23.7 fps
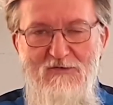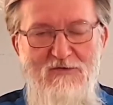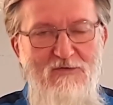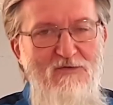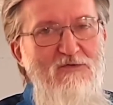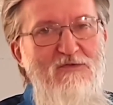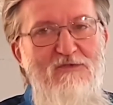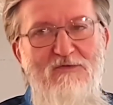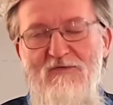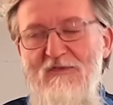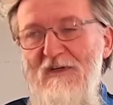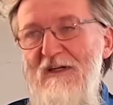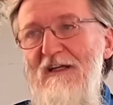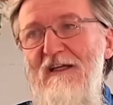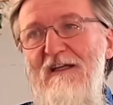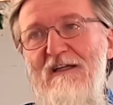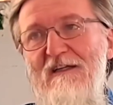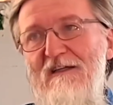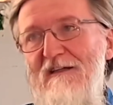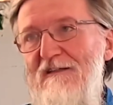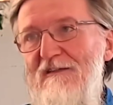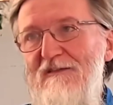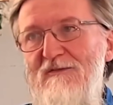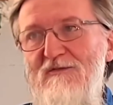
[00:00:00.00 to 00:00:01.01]
In a new
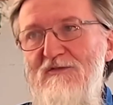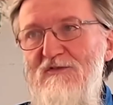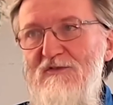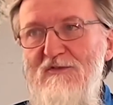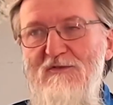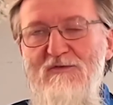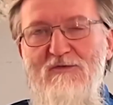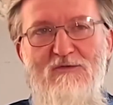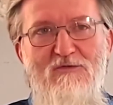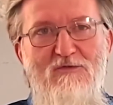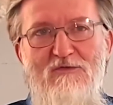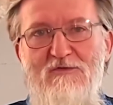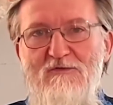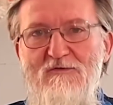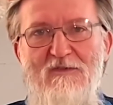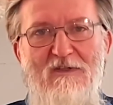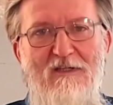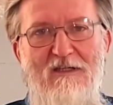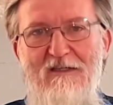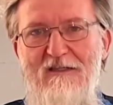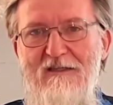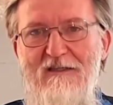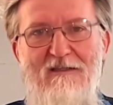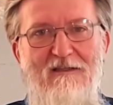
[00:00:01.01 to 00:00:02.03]
interview, Father Macally
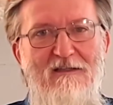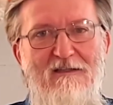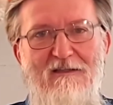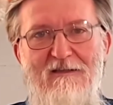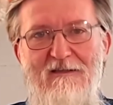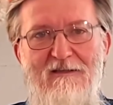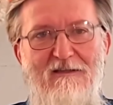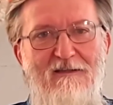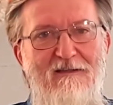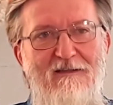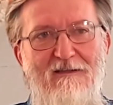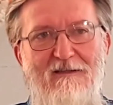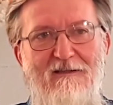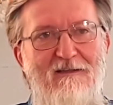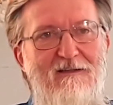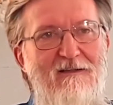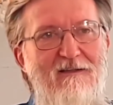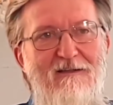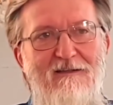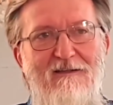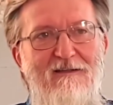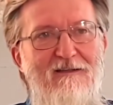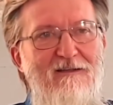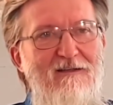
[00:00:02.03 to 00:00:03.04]
says he was sustained
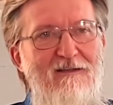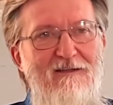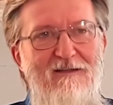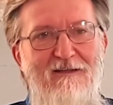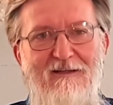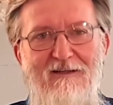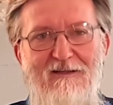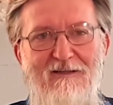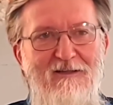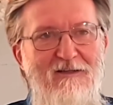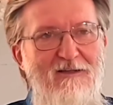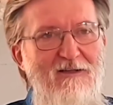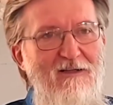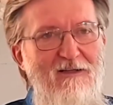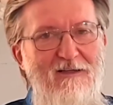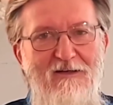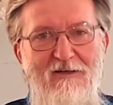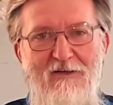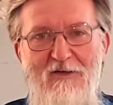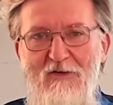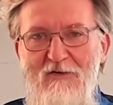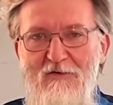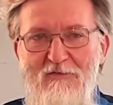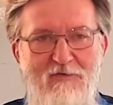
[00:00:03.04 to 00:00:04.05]
throughout by
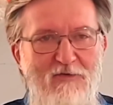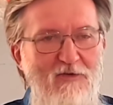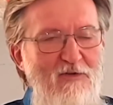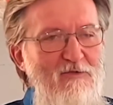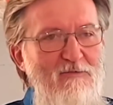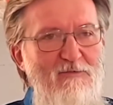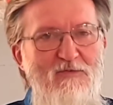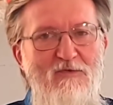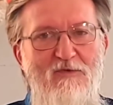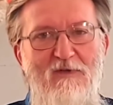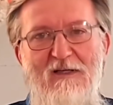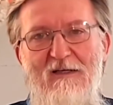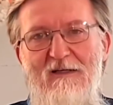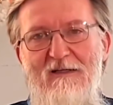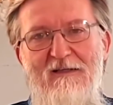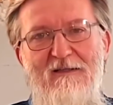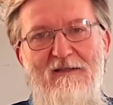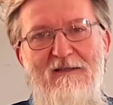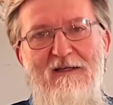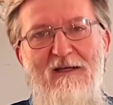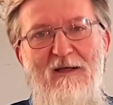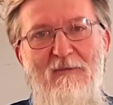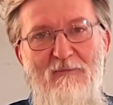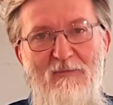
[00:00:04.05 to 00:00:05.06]
simple morning and
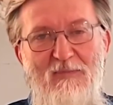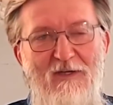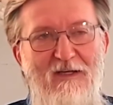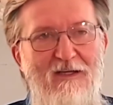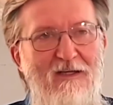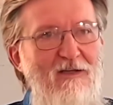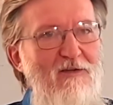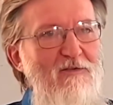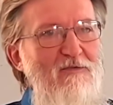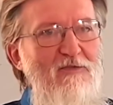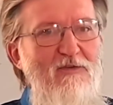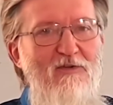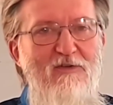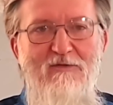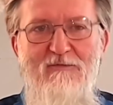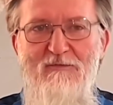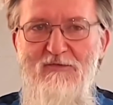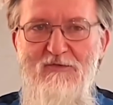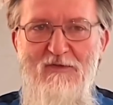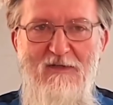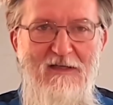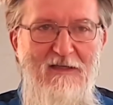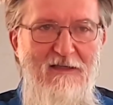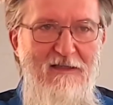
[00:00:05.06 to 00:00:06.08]
evening prayers that he had
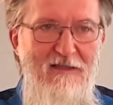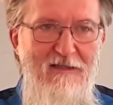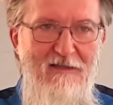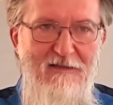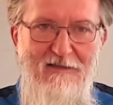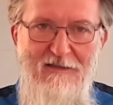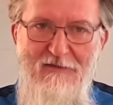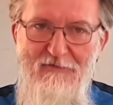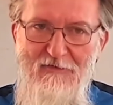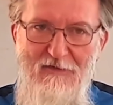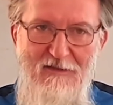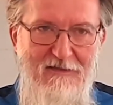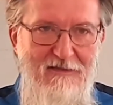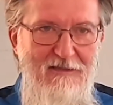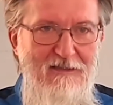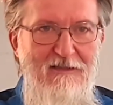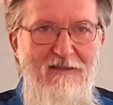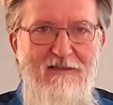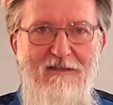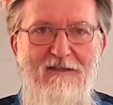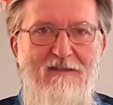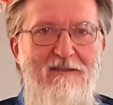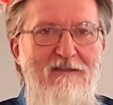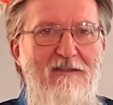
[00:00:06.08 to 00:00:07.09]
learned from his mother
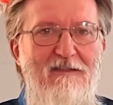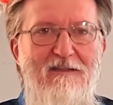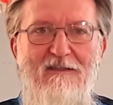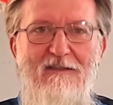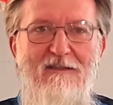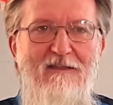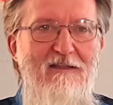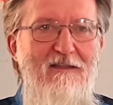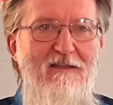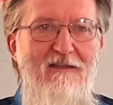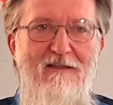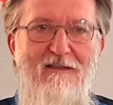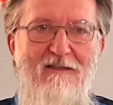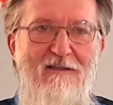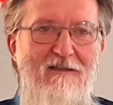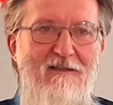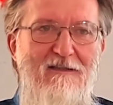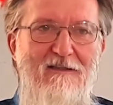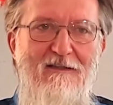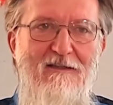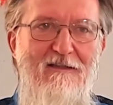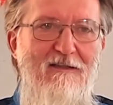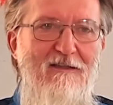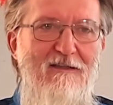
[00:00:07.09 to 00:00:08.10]
and the Holy Rosary,
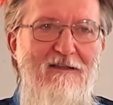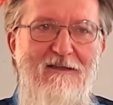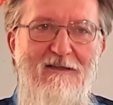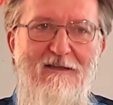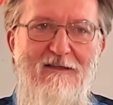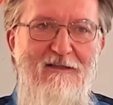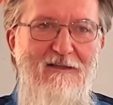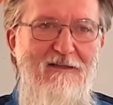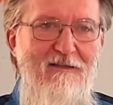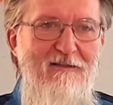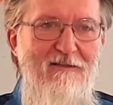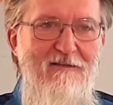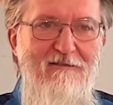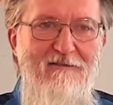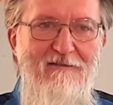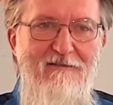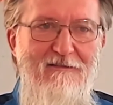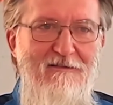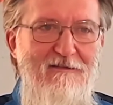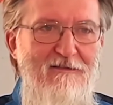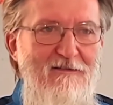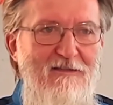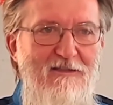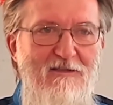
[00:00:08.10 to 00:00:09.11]
which his grandmother
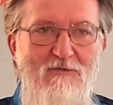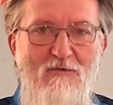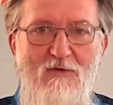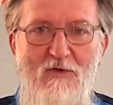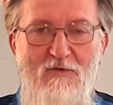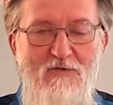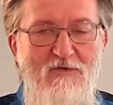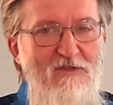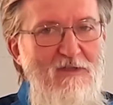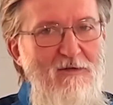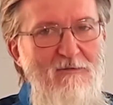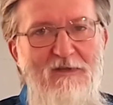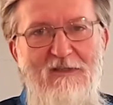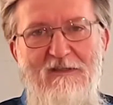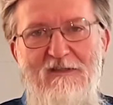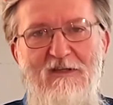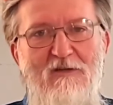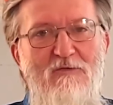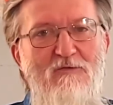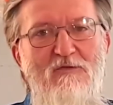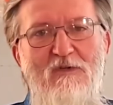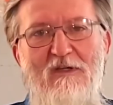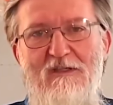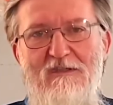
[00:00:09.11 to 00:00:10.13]
had taught him to use
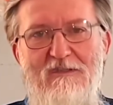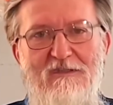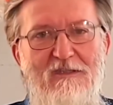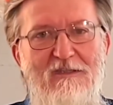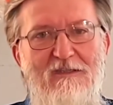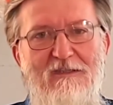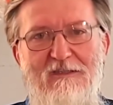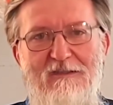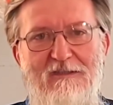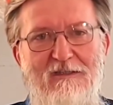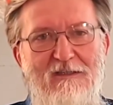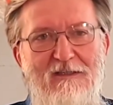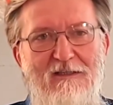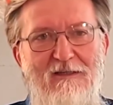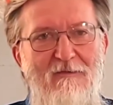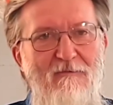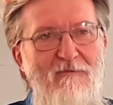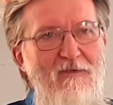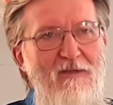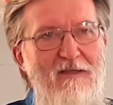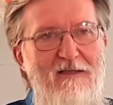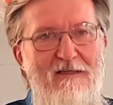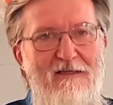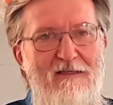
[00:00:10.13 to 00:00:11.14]
as
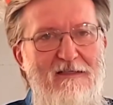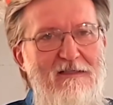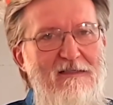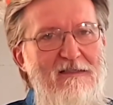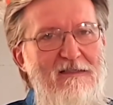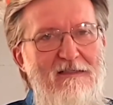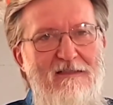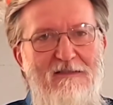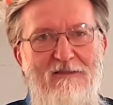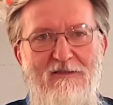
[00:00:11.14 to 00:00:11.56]
contemplative prayer.